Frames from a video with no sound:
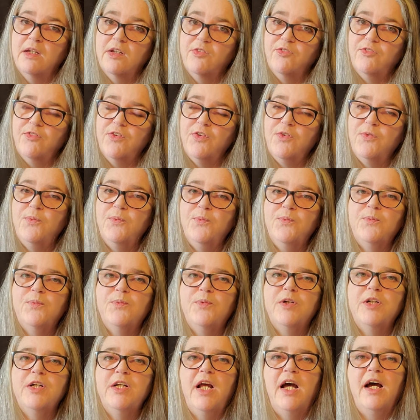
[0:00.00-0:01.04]
if you
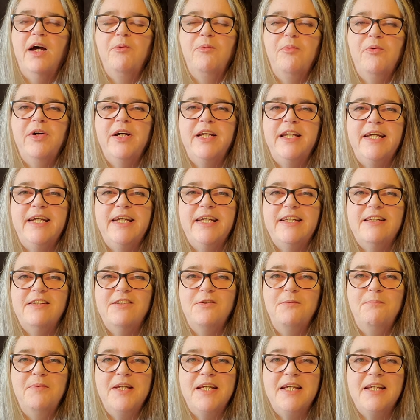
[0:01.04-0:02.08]
were not wanting it
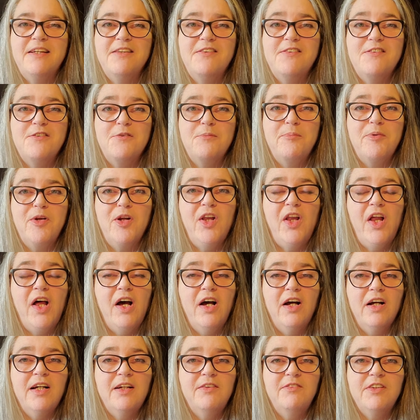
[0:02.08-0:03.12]
to be super long,